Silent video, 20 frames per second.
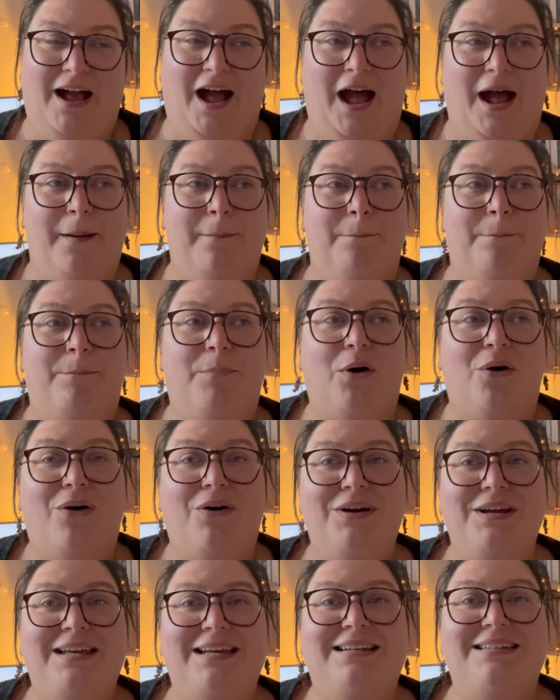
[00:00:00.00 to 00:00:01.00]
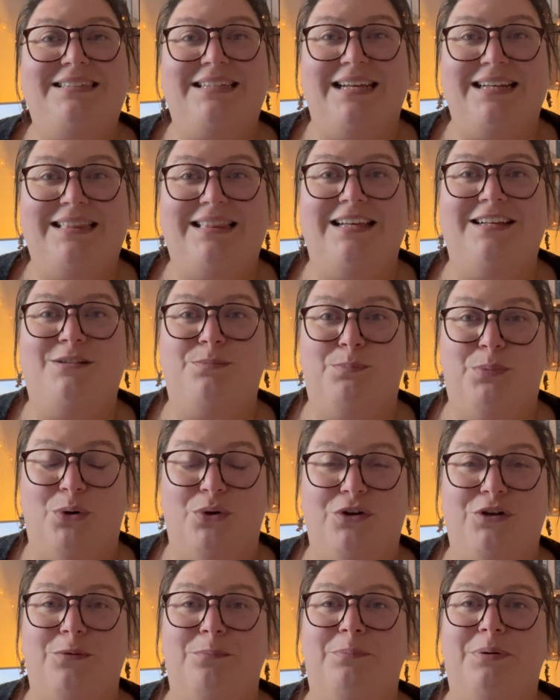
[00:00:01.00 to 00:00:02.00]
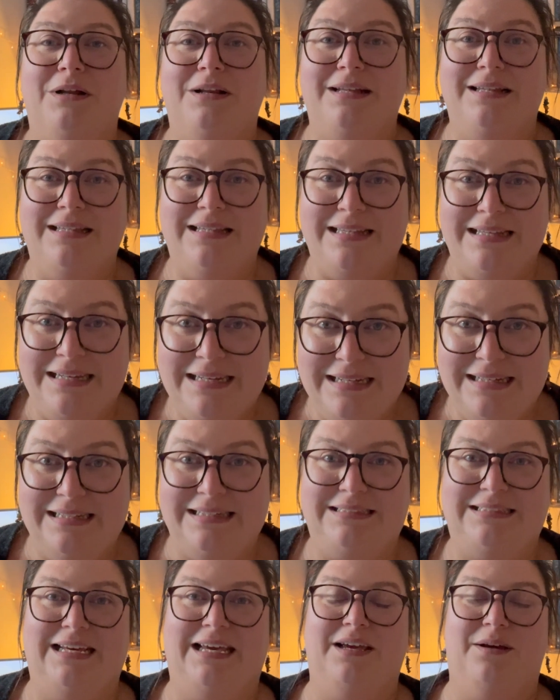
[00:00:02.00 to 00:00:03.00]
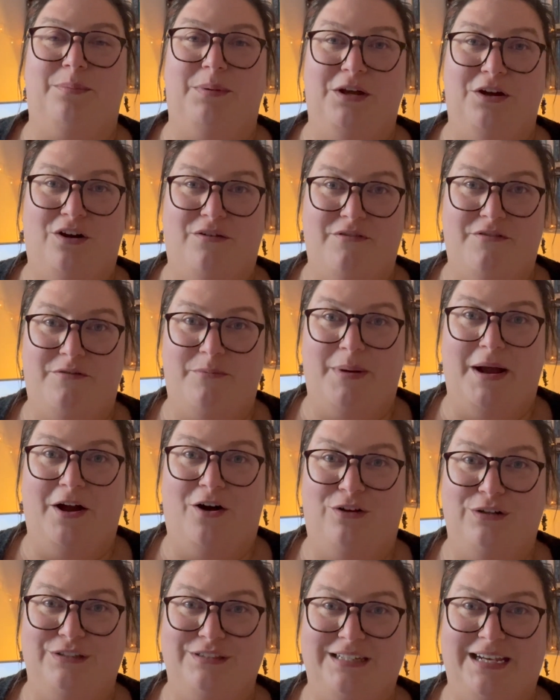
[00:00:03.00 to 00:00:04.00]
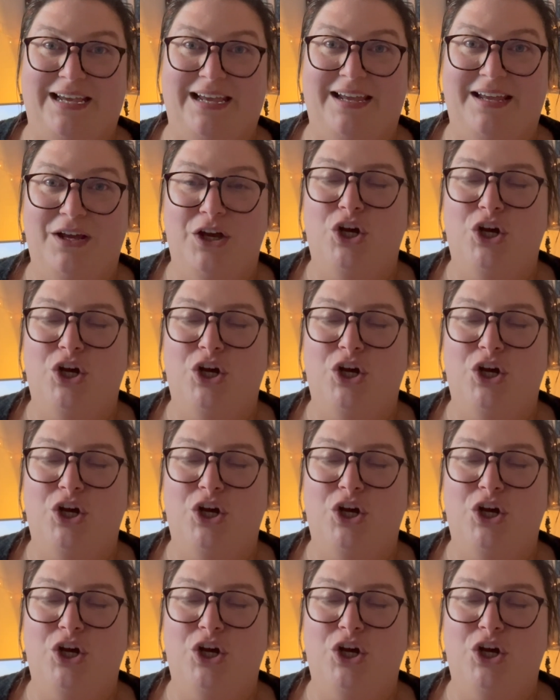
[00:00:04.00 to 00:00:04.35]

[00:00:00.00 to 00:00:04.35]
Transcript: And boy, did this book completely take me over for my holiday.